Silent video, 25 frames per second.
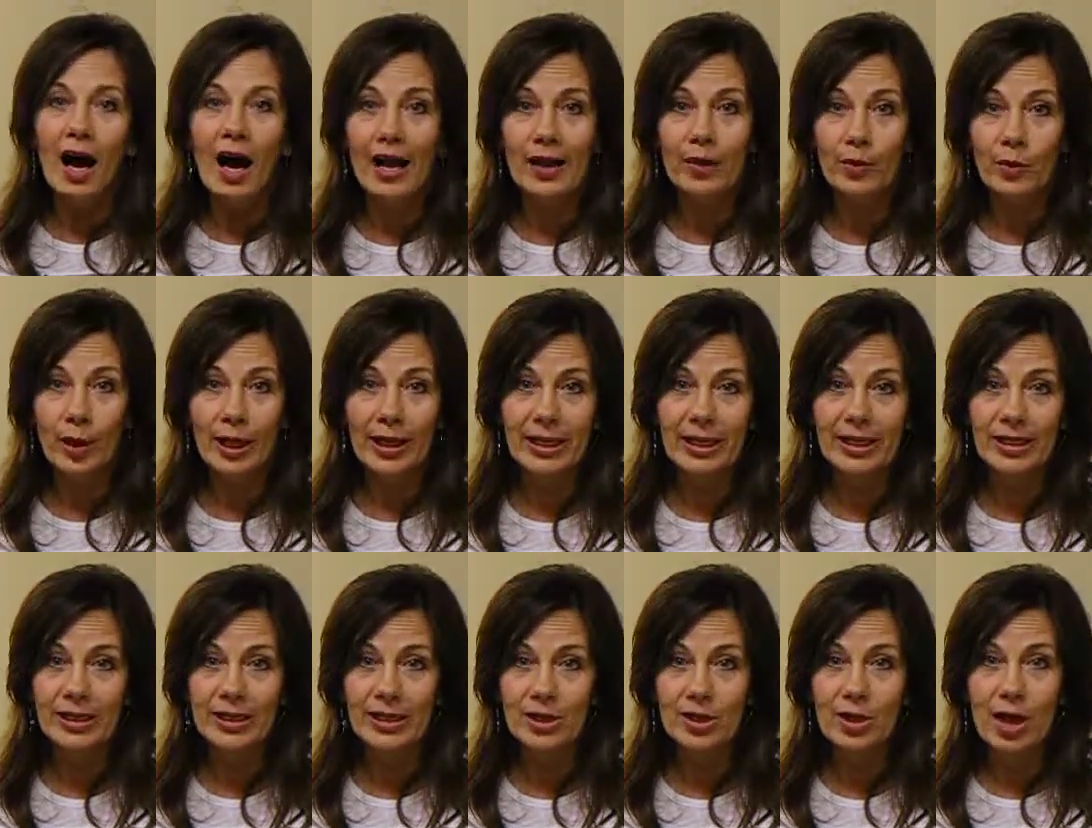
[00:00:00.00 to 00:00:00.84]
I went
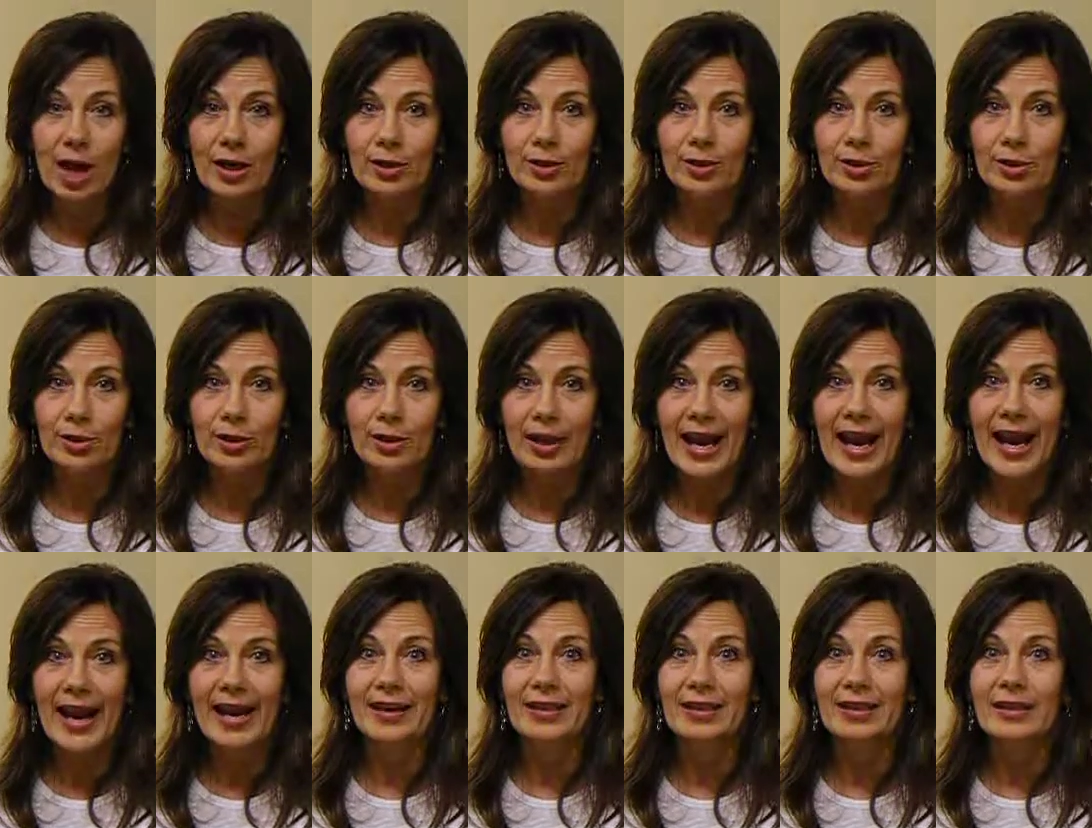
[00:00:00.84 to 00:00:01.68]
into Dr.
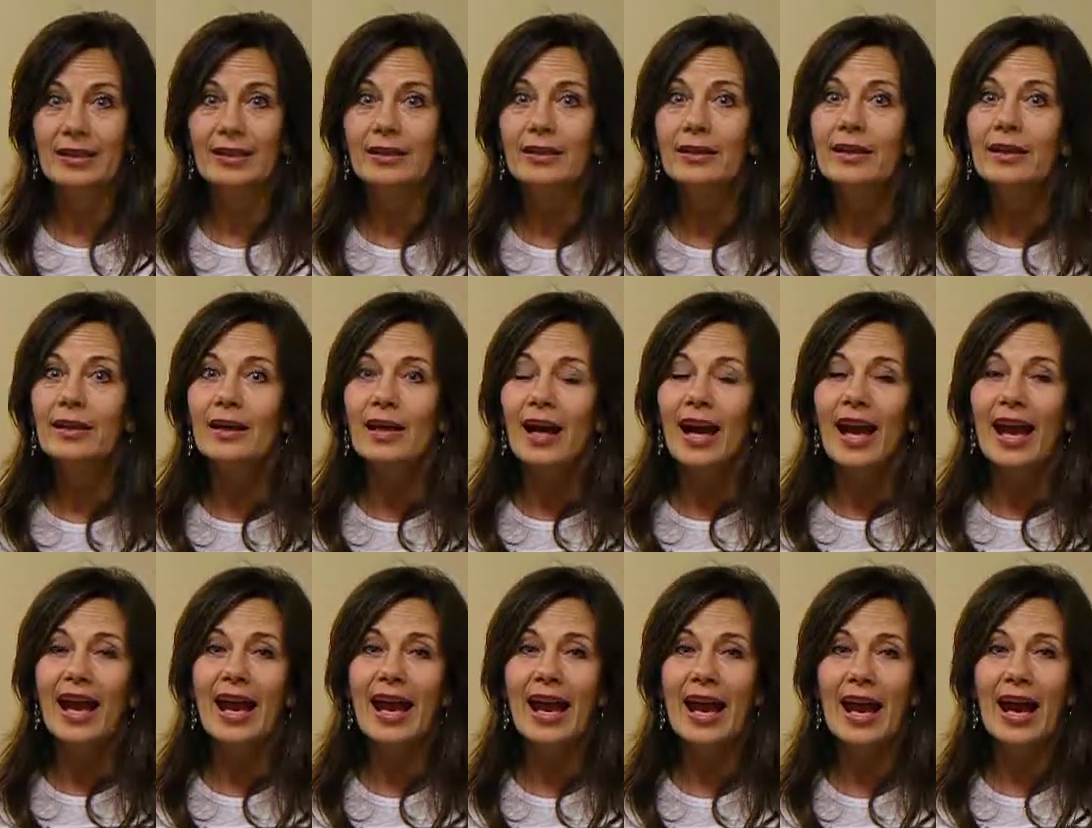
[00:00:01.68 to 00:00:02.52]
Grant.
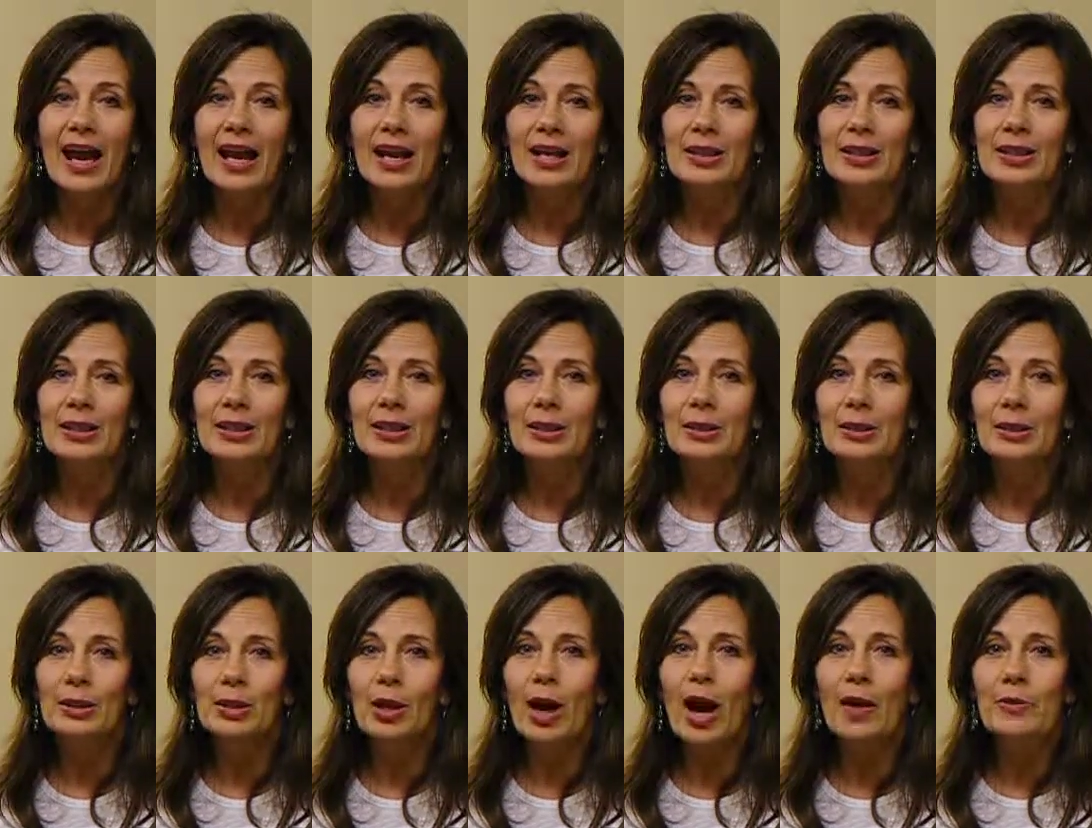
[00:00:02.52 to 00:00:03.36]

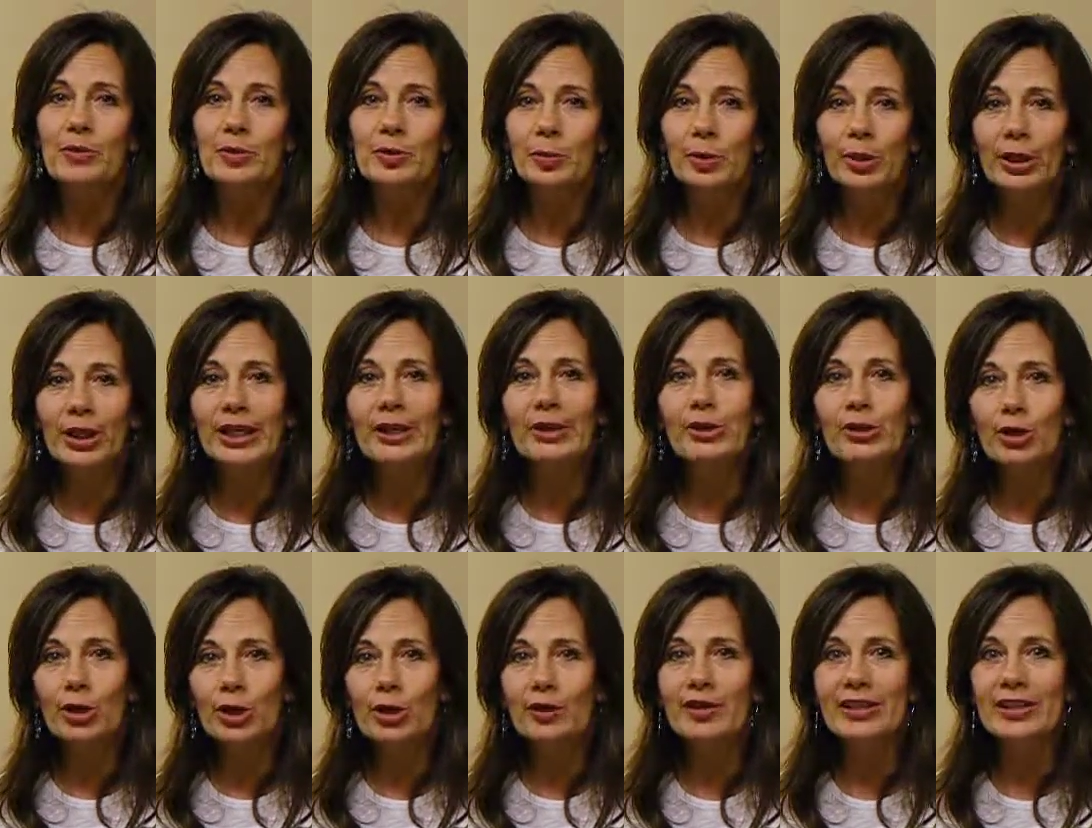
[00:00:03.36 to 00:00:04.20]
And I was pretty
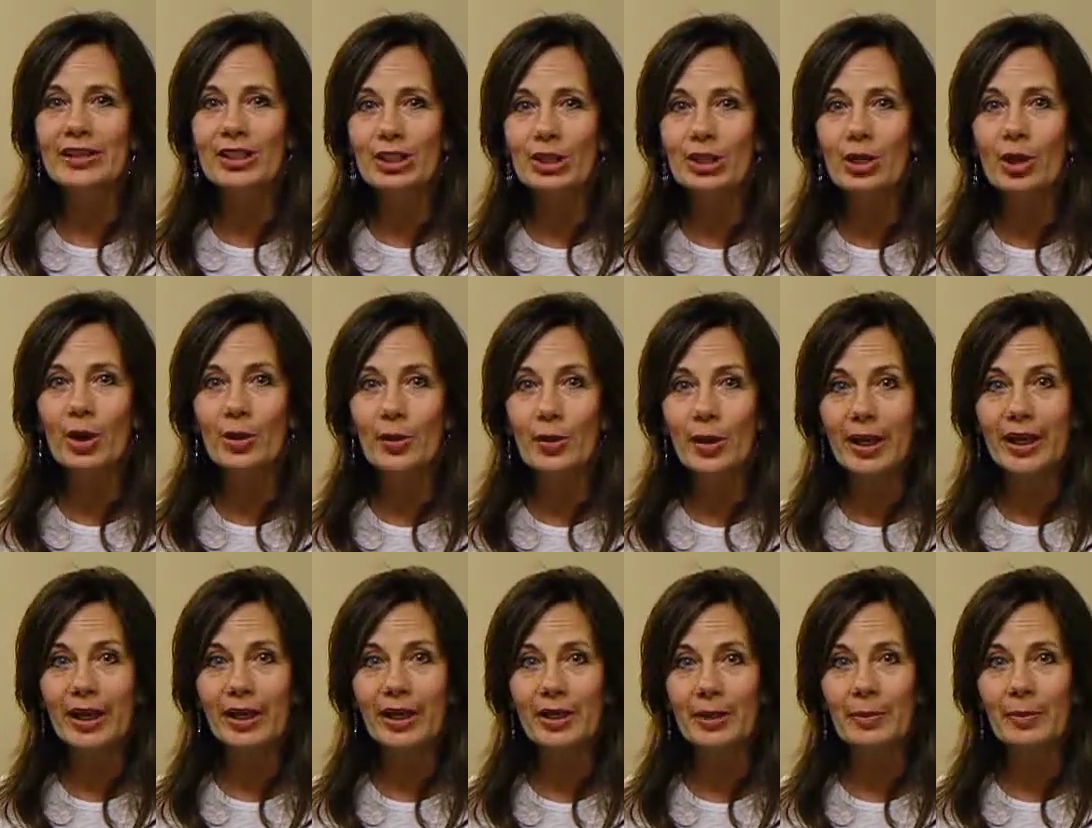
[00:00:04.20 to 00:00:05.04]
nervous to go
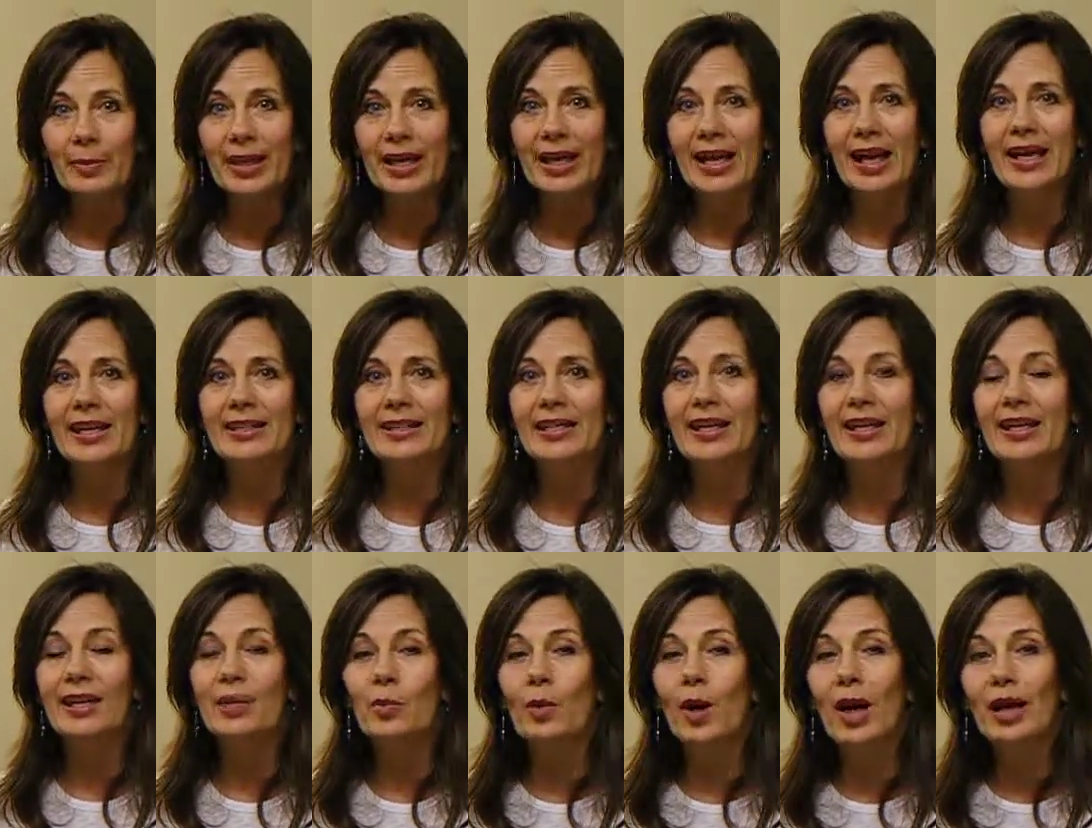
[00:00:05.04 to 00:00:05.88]
in because
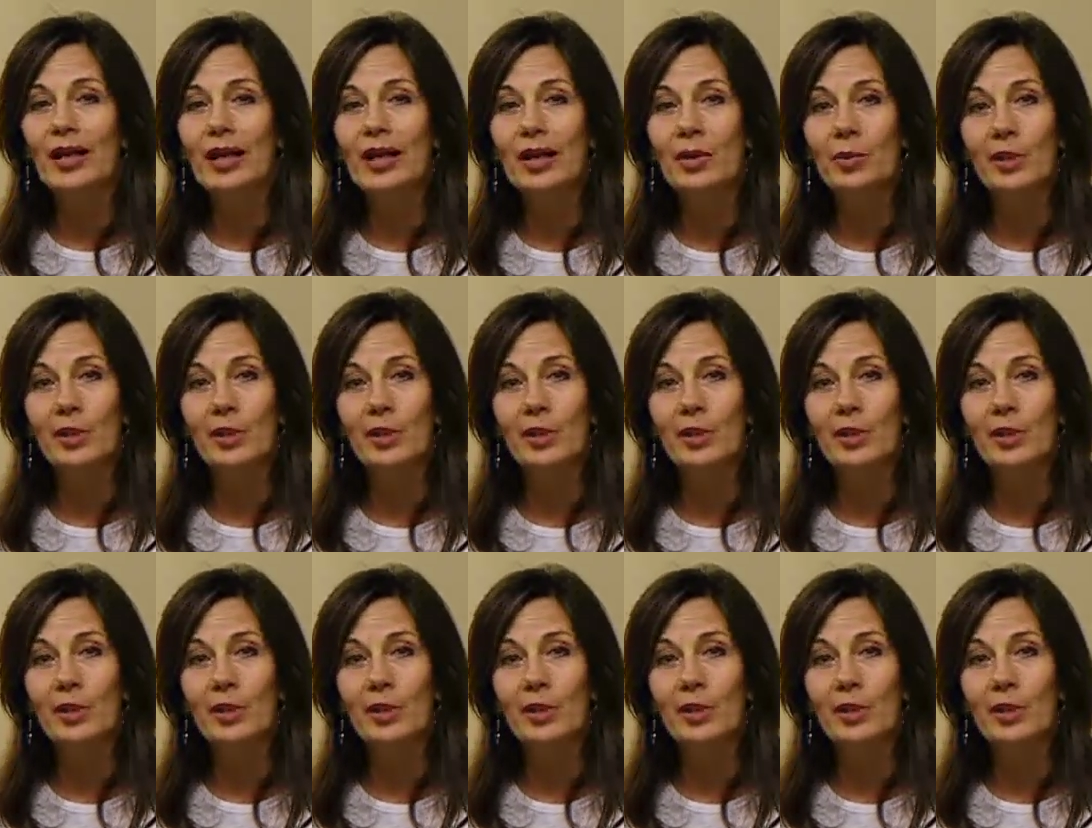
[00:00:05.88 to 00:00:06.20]
I didn't want